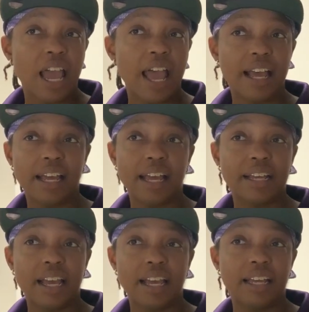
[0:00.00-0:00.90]

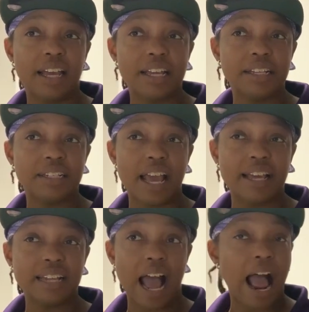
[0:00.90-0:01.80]

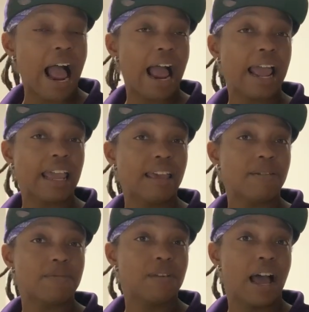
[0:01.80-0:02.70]
as high,
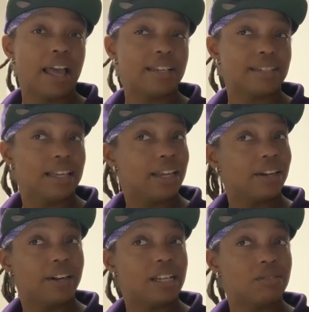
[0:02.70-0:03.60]
if not as
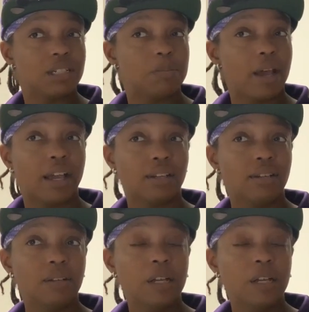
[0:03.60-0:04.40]
near, as respect.